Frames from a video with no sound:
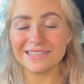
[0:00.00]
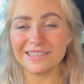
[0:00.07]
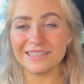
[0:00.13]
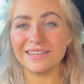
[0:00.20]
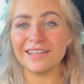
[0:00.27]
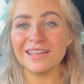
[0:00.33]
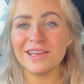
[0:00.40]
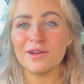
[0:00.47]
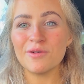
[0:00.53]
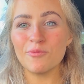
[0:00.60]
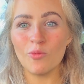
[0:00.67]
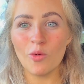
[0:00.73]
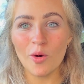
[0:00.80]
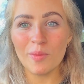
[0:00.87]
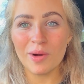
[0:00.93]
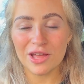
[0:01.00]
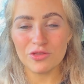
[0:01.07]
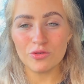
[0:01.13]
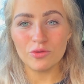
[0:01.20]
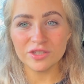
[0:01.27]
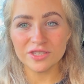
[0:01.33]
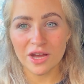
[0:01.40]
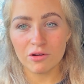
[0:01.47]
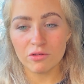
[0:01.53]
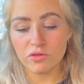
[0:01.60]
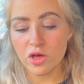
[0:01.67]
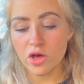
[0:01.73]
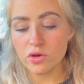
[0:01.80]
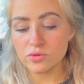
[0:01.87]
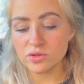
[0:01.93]
and what my thoughts are on
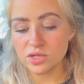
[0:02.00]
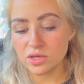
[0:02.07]
those,